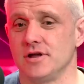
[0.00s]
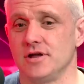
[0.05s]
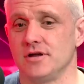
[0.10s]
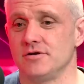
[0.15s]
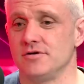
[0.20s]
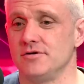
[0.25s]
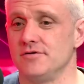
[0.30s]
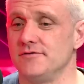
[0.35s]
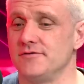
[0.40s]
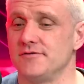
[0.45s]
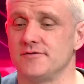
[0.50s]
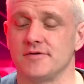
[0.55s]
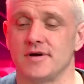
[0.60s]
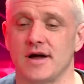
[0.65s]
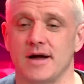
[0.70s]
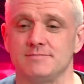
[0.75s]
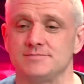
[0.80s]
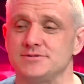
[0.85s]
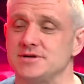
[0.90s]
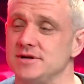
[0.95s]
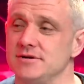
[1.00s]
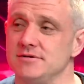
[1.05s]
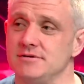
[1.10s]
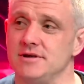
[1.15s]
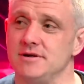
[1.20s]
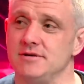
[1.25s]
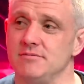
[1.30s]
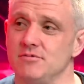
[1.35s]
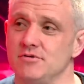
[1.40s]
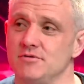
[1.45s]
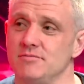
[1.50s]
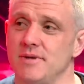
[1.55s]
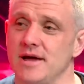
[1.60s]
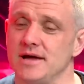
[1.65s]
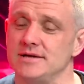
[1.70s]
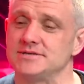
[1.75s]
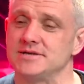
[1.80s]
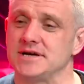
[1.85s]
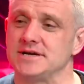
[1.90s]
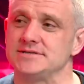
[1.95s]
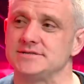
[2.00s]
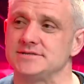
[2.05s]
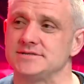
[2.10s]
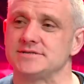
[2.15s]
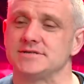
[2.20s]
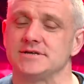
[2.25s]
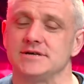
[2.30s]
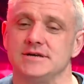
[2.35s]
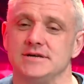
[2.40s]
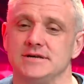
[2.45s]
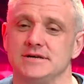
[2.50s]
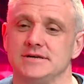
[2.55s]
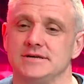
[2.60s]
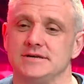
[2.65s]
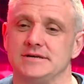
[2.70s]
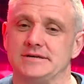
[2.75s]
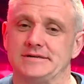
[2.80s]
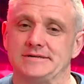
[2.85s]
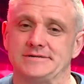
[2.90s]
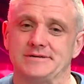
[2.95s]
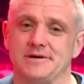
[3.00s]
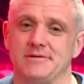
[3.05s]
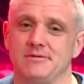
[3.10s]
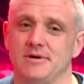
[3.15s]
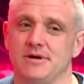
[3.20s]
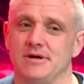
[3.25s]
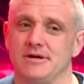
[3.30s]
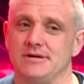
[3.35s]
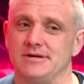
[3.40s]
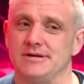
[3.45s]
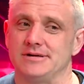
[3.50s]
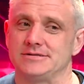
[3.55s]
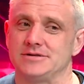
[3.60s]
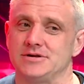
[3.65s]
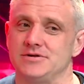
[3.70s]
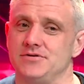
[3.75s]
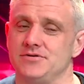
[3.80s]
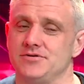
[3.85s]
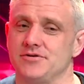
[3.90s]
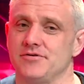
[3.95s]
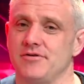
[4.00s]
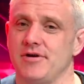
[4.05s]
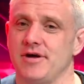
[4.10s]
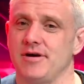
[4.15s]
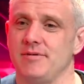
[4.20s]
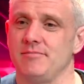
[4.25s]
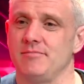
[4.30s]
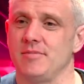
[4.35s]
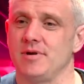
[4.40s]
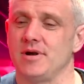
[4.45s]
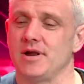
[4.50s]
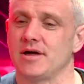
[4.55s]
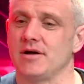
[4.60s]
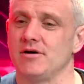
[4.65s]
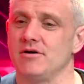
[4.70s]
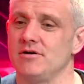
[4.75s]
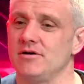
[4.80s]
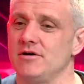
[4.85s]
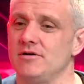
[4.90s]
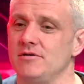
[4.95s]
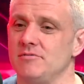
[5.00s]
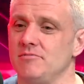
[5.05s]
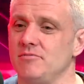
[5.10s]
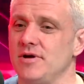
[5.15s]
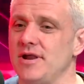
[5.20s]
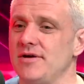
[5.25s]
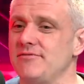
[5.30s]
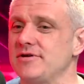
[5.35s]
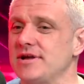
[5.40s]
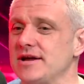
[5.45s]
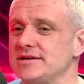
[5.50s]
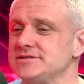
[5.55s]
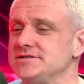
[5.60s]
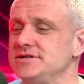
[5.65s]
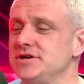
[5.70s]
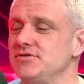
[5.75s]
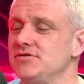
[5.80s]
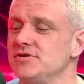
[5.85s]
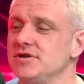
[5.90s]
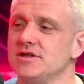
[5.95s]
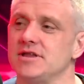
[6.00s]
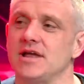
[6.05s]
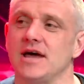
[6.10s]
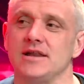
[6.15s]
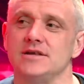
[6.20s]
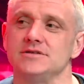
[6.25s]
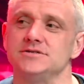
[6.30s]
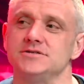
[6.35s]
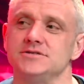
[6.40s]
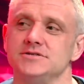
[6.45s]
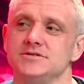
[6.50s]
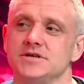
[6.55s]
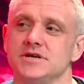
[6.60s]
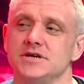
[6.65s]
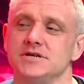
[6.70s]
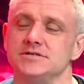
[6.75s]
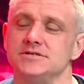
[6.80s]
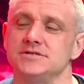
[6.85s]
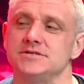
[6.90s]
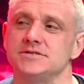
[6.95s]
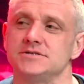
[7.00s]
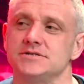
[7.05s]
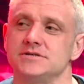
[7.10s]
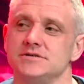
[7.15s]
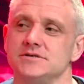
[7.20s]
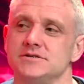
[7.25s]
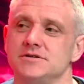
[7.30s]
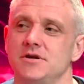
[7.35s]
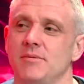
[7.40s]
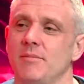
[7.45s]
could have, absolutely would make sense. So it's another, whatever that secret intelligence is, no